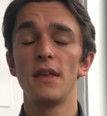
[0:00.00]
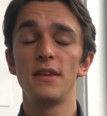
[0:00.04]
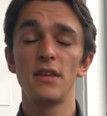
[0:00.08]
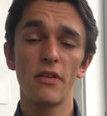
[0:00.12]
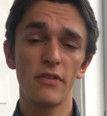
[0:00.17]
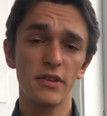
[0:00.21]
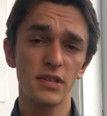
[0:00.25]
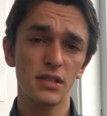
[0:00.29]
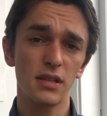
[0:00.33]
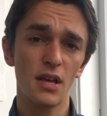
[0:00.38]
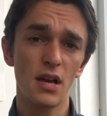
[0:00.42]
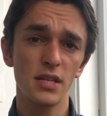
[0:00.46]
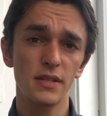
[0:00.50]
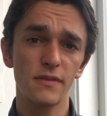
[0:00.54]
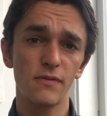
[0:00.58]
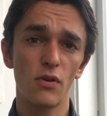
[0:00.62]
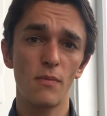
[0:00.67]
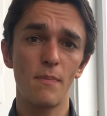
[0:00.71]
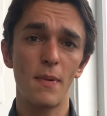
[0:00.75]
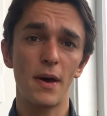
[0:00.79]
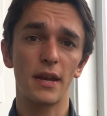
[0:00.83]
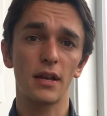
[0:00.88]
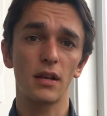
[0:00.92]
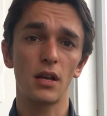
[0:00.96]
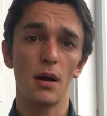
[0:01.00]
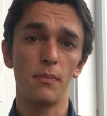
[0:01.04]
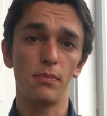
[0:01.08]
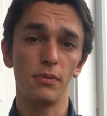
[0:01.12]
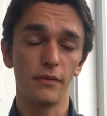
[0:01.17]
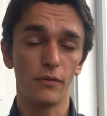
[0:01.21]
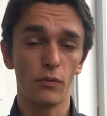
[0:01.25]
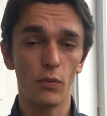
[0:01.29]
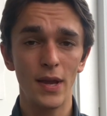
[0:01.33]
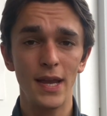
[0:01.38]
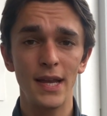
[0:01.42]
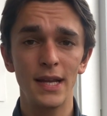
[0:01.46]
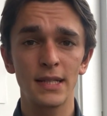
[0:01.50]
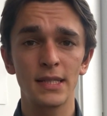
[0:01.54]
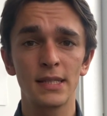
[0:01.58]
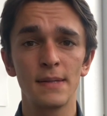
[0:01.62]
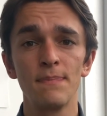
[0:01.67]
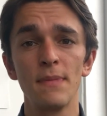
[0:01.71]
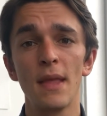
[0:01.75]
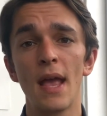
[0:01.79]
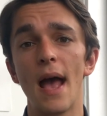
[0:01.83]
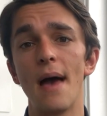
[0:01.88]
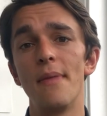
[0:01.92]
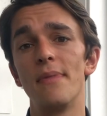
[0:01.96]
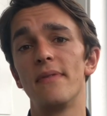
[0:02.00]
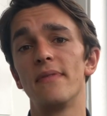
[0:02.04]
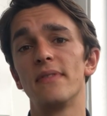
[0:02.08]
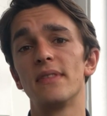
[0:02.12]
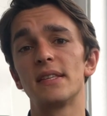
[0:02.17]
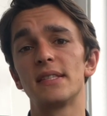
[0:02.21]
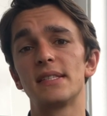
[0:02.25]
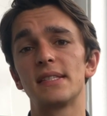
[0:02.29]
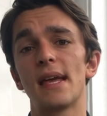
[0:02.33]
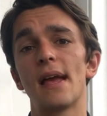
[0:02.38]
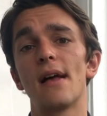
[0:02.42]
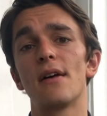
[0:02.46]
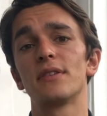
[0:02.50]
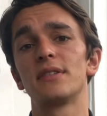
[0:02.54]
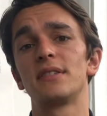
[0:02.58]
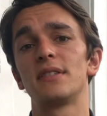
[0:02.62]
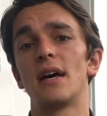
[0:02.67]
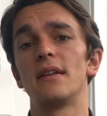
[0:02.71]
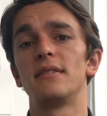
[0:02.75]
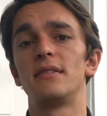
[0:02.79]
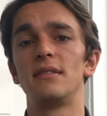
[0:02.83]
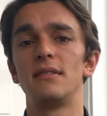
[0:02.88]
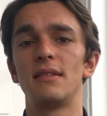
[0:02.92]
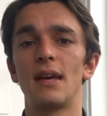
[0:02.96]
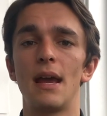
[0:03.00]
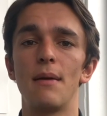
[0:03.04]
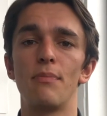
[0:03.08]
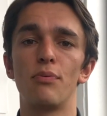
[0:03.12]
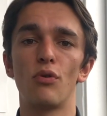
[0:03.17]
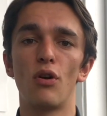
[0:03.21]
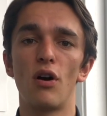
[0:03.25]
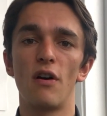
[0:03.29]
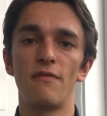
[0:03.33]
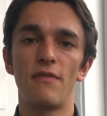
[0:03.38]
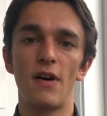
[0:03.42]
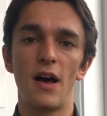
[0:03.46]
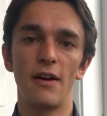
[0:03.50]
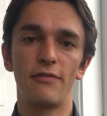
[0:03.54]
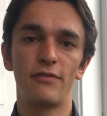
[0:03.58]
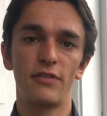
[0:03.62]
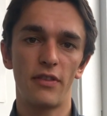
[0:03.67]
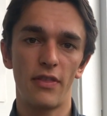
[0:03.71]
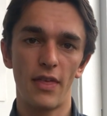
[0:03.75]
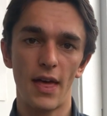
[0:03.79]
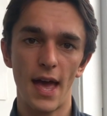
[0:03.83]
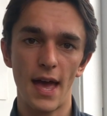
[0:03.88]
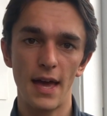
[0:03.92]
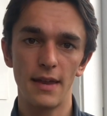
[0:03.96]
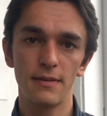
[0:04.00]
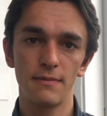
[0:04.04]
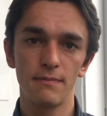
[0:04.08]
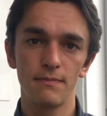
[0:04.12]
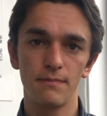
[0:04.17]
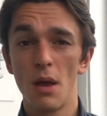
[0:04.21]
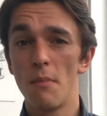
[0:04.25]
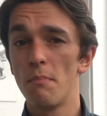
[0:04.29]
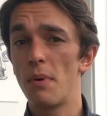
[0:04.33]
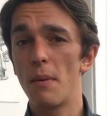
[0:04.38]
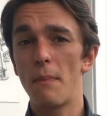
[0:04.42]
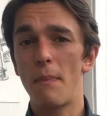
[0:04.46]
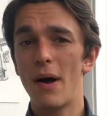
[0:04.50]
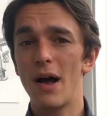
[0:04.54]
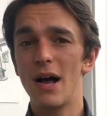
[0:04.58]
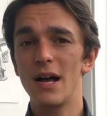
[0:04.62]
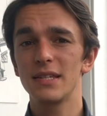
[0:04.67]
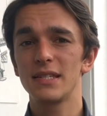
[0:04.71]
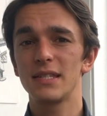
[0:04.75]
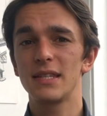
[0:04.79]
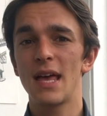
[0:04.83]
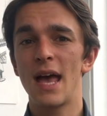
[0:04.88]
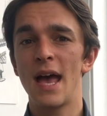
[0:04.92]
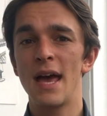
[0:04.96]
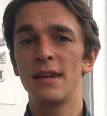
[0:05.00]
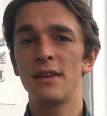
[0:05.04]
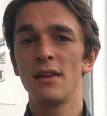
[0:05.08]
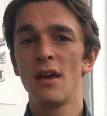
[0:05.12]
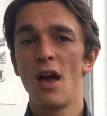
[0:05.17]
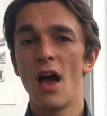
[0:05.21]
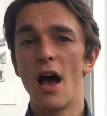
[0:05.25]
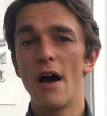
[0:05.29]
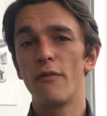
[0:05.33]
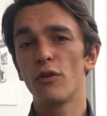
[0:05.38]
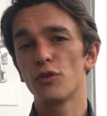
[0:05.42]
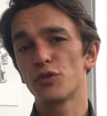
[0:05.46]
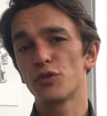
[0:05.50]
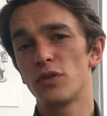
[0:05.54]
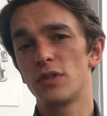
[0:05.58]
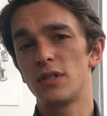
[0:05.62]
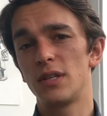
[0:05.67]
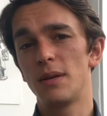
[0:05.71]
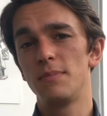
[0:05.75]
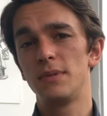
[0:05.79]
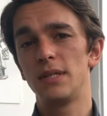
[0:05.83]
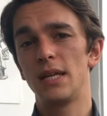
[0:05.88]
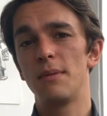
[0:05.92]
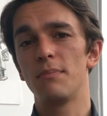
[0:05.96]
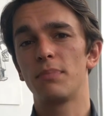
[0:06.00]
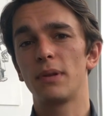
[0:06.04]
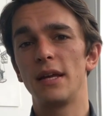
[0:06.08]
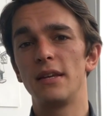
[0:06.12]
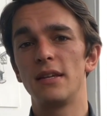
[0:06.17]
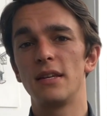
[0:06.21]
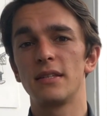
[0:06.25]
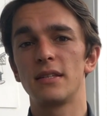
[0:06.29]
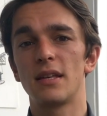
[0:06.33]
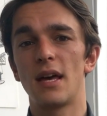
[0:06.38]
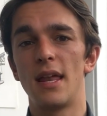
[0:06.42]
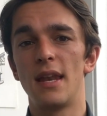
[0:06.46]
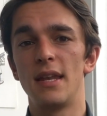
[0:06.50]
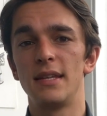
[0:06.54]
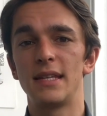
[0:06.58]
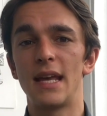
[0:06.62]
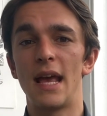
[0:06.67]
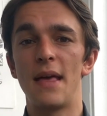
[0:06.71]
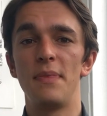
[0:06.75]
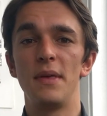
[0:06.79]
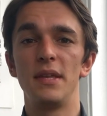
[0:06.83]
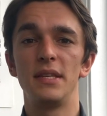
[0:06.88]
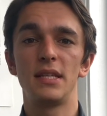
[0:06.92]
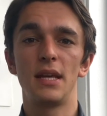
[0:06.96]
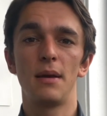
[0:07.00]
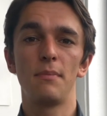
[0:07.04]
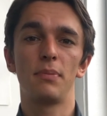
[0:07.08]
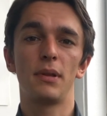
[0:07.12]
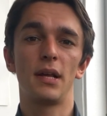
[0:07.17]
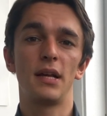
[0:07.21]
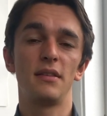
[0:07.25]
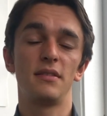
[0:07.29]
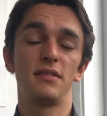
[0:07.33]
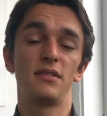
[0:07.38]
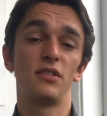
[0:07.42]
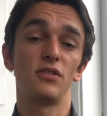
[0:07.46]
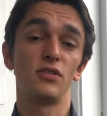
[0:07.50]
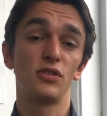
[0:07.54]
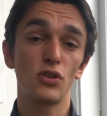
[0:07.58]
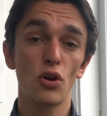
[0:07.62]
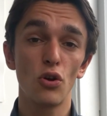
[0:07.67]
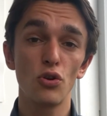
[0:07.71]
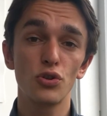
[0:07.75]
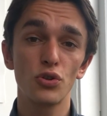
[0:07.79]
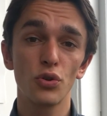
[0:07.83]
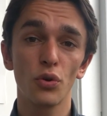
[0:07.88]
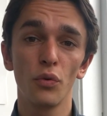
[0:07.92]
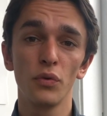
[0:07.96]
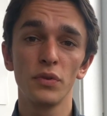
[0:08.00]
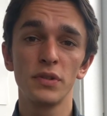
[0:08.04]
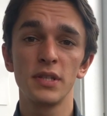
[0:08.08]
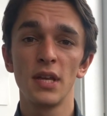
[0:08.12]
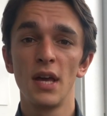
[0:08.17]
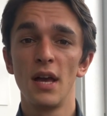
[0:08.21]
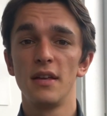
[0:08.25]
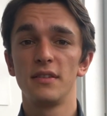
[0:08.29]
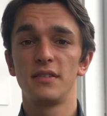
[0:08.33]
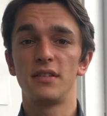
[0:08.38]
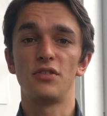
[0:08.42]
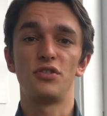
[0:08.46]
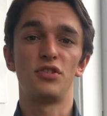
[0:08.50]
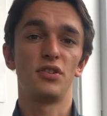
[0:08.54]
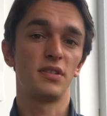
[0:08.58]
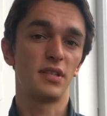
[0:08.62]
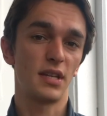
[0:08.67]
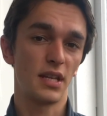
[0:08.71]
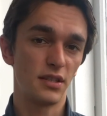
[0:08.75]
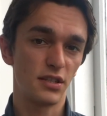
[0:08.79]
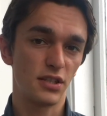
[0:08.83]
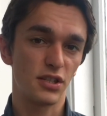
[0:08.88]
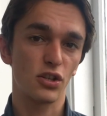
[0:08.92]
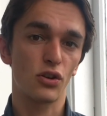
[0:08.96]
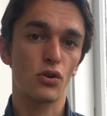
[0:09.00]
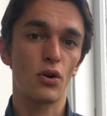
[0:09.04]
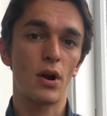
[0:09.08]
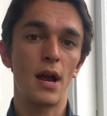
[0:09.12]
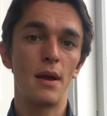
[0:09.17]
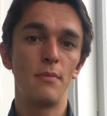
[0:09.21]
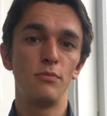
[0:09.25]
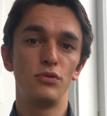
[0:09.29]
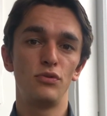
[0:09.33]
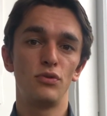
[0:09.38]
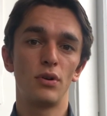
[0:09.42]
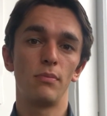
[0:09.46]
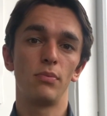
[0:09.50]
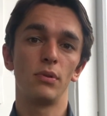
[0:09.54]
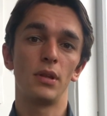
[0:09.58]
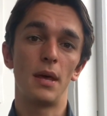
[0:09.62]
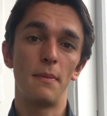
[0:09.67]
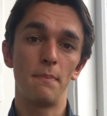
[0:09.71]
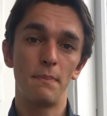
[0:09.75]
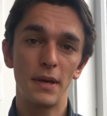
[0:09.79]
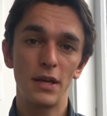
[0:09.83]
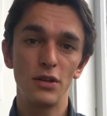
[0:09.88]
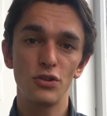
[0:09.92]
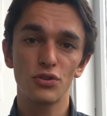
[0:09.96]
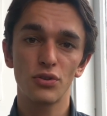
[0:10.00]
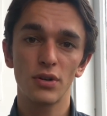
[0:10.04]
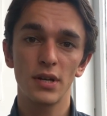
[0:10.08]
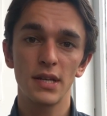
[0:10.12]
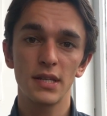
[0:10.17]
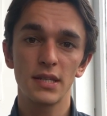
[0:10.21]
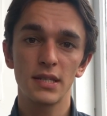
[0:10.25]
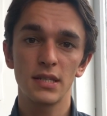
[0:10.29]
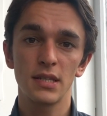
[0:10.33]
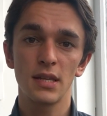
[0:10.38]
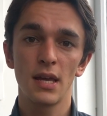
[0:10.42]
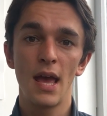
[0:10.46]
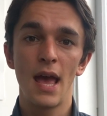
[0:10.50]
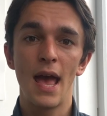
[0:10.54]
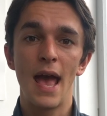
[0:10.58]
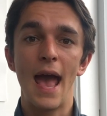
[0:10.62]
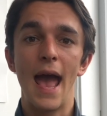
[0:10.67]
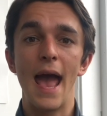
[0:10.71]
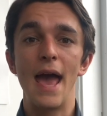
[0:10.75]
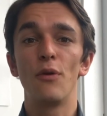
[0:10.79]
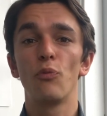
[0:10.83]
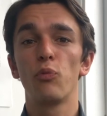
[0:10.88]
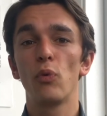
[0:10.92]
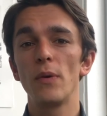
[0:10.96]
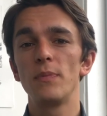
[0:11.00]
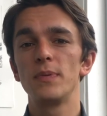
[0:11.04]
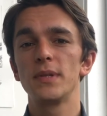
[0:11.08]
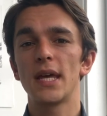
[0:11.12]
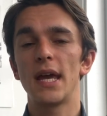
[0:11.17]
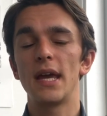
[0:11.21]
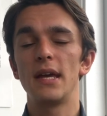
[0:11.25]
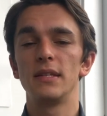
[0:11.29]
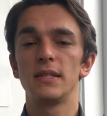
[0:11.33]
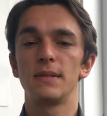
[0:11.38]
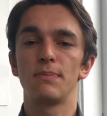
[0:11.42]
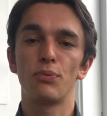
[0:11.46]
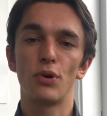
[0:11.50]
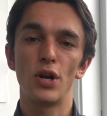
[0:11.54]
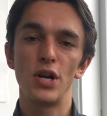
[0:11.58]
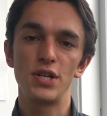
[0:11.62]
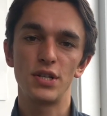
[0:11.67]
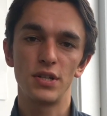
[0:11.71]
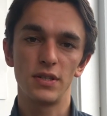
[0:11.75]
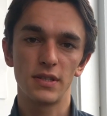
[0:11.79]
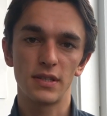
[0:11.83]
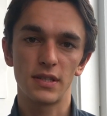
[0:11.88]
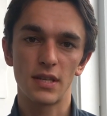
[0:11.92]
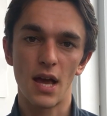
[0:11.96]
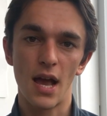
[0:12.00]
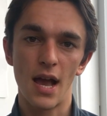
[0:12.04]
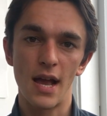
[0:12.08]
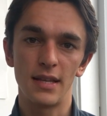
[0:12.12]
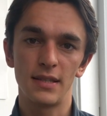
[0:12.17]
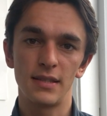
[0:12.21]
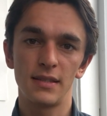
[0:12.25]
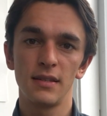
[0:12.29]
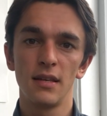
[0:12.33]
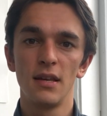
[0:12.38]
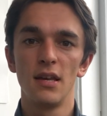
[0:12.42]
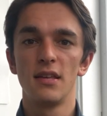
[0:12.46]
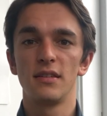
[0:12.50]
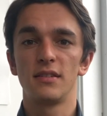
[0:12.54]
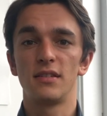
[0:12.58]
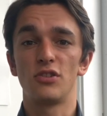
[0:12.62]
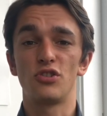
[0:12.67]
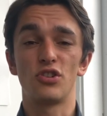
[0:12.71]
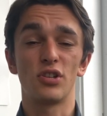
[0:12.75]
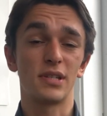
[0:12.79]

Now this lasts for about a couple of weeks, and then the sales start to taper off after that. But past that, I've seen template designers add their templates to socials, such as Instagram, Dribbble, and Pinterest, and website inspiration sites, such